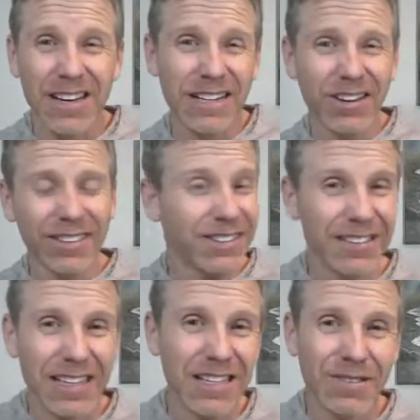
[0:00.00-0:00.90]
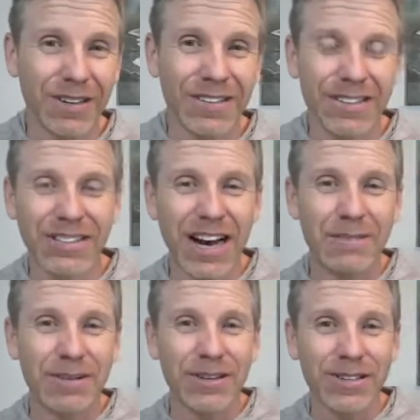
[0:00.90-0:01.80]
already said this once in
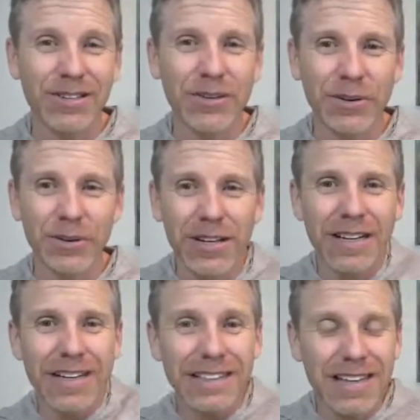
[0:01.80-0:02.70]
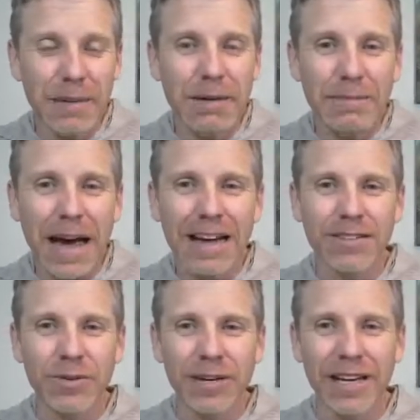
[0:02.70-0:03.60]
chapter 2. He's coming back
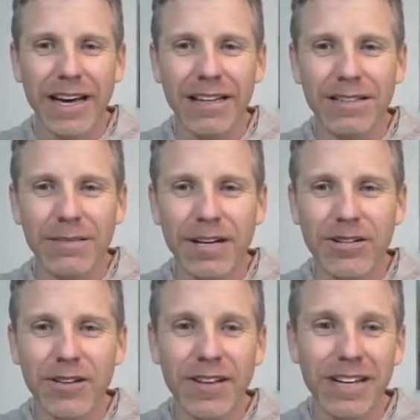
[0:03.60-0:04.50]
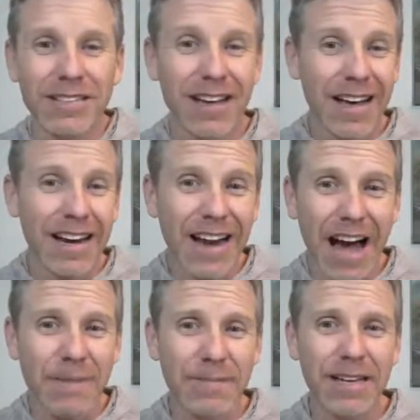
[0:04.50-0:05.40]
to it again to make sure that it's
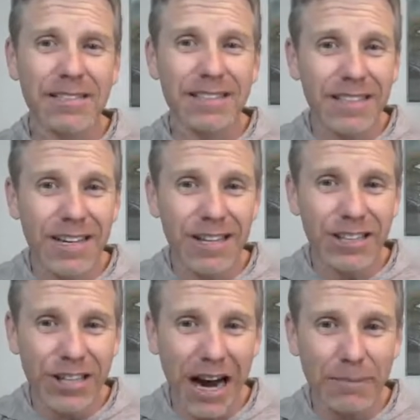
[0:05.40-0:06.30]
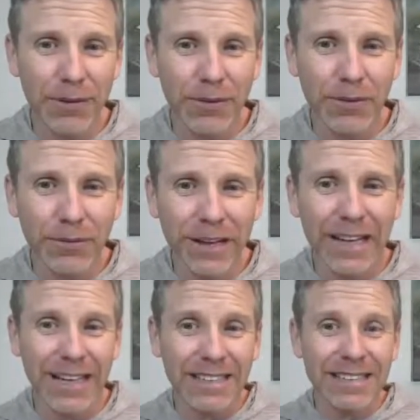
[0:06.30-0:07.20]
not missed in chapter
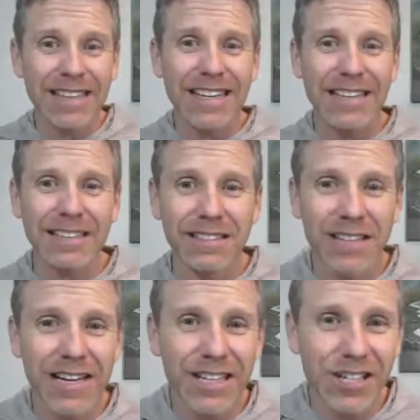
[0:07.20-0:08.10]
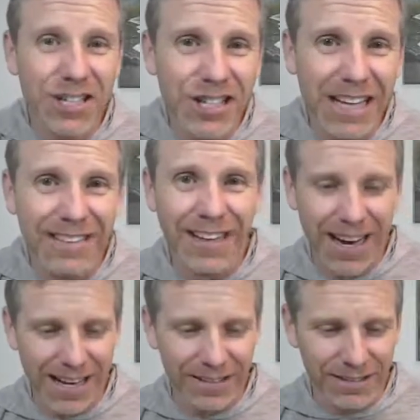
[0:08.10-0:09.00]
3. And it's this:
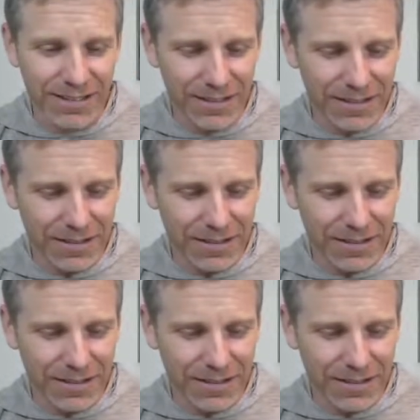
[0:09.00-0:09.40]
Gentiles.